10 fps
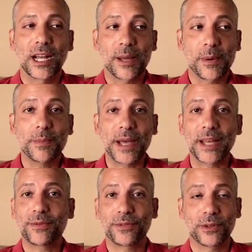I'm a
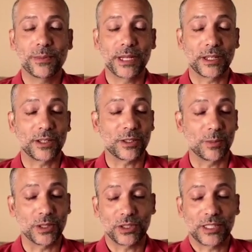bad filmmaker as
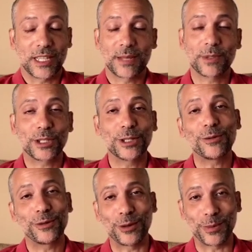much as I am a good
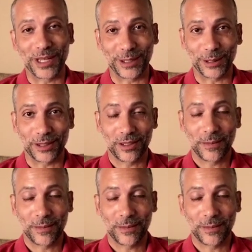filmmaker.